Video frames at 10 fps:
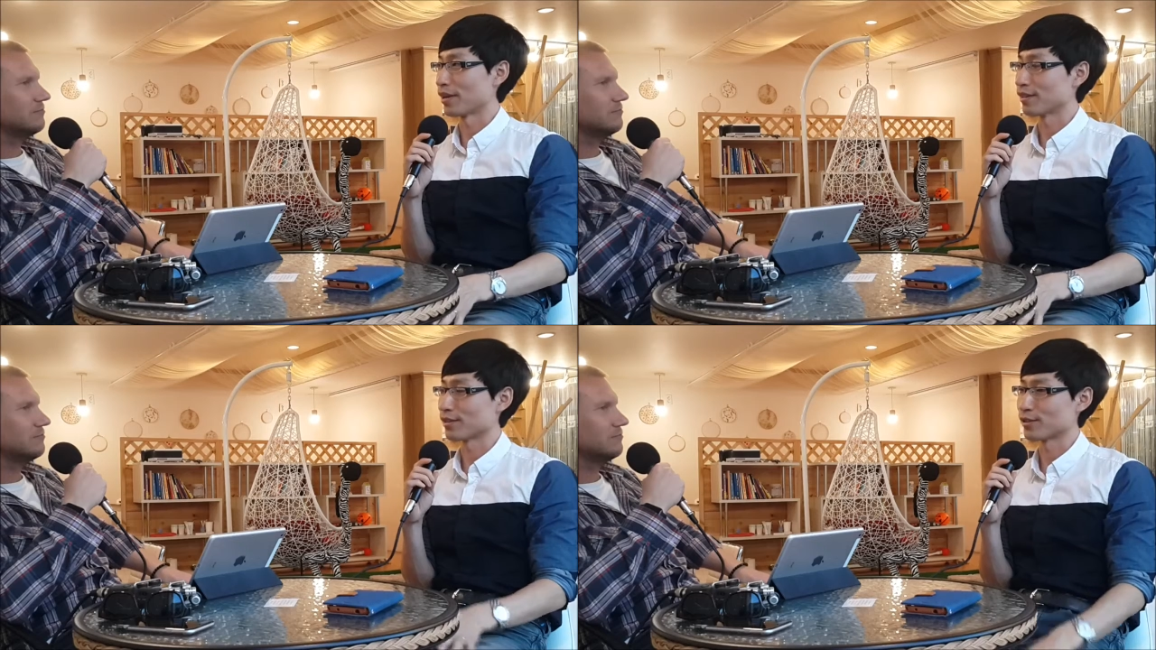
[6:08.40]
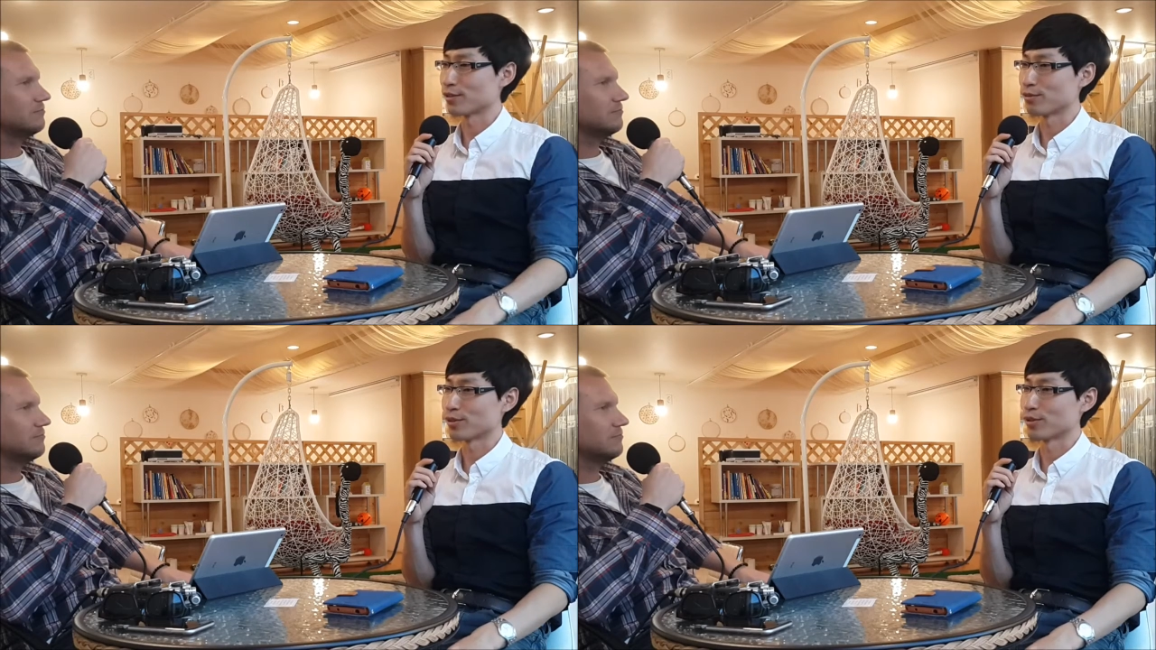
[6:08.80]
Speaker 1: made this
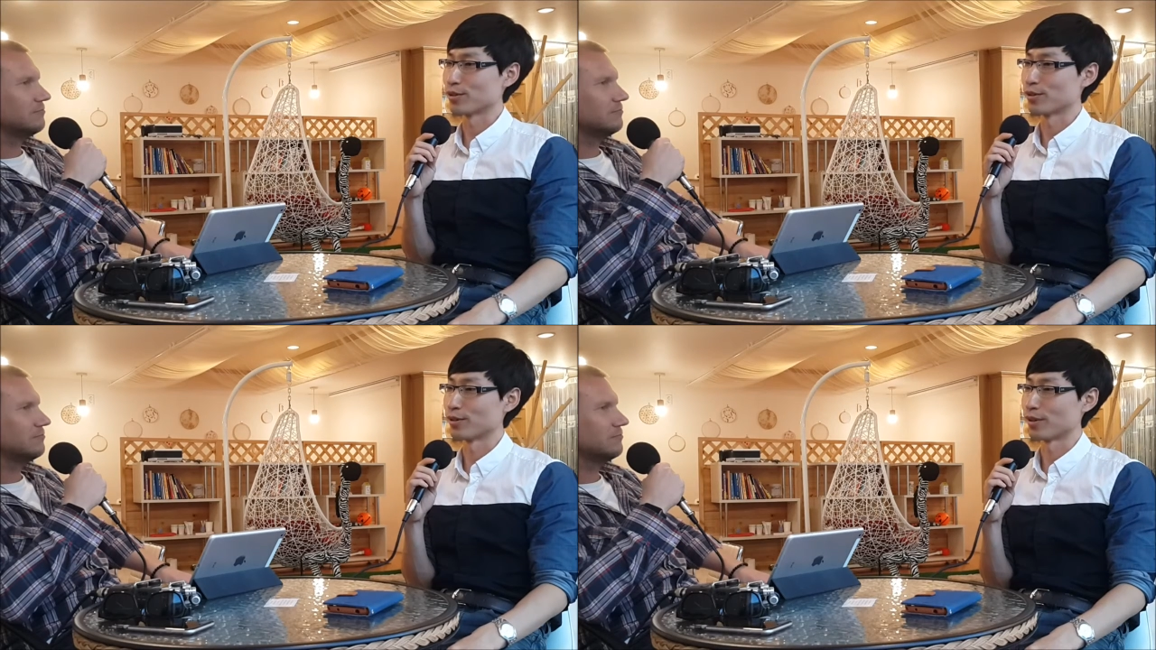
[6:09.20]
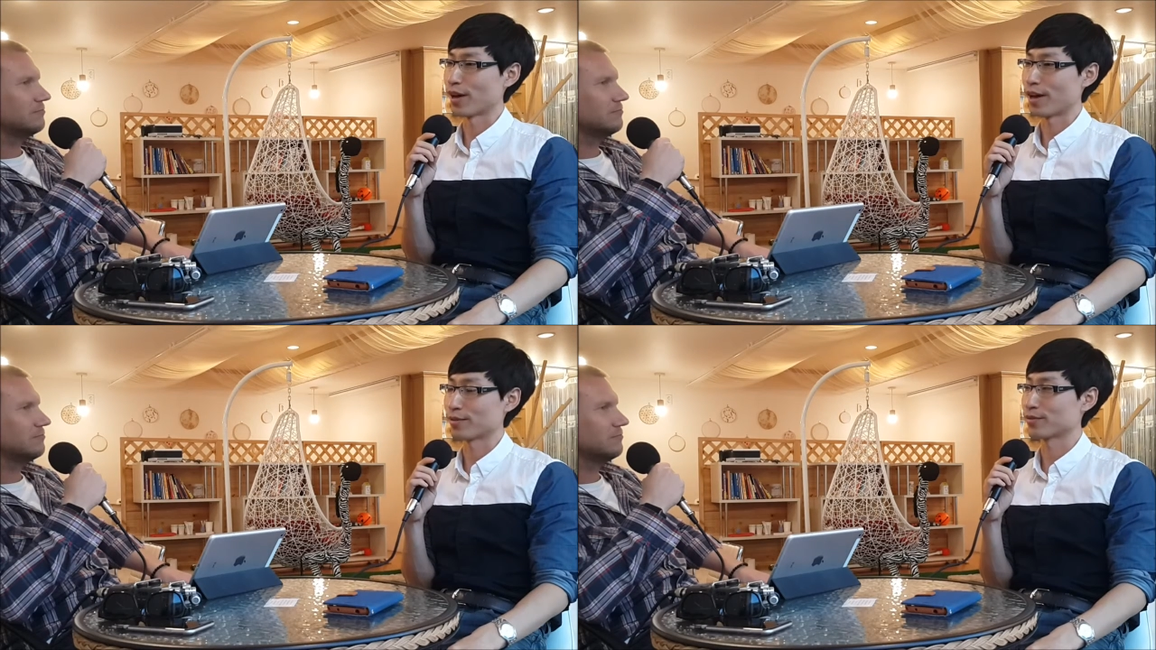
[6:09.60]
group
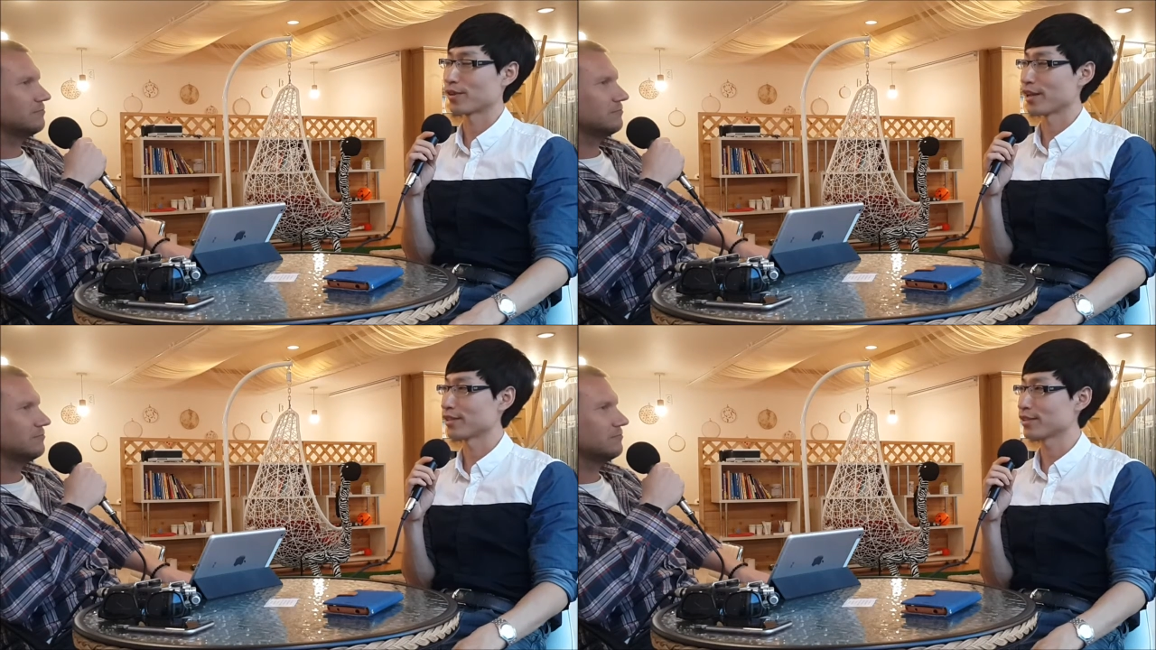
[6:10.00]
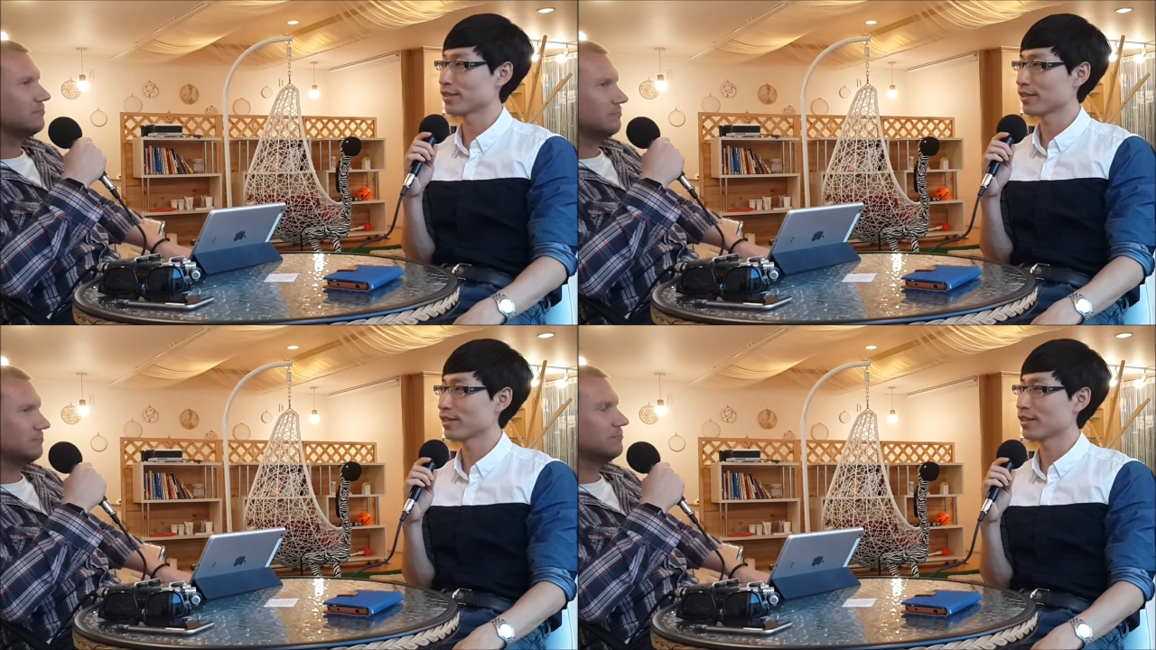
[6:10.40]
to have
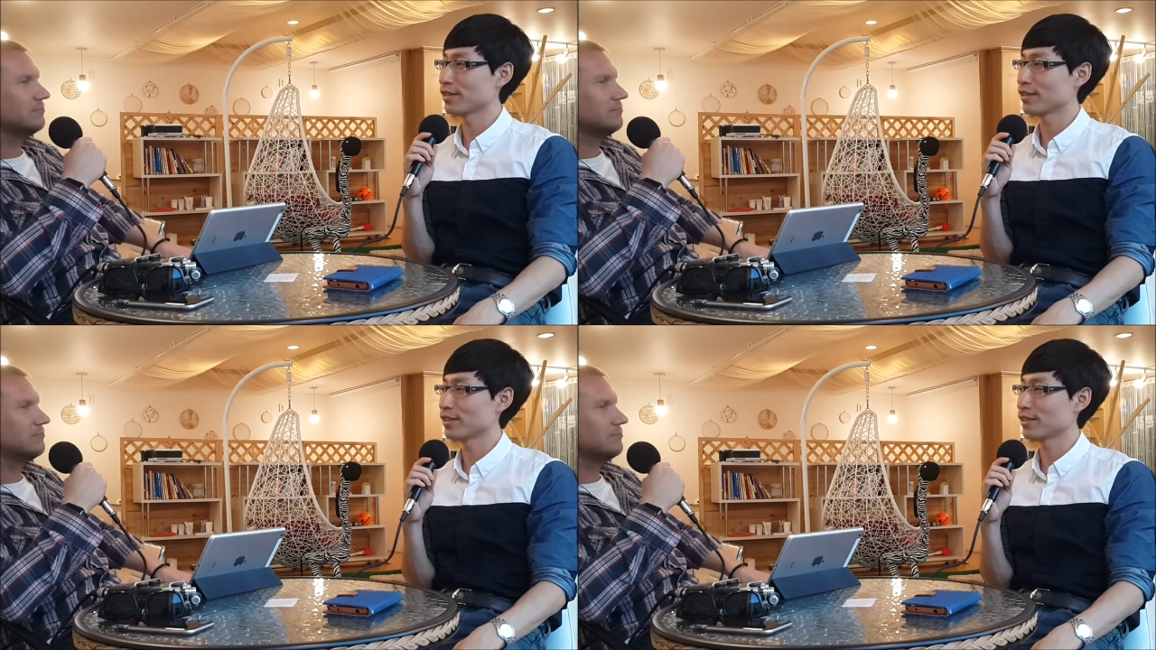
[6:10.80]
friends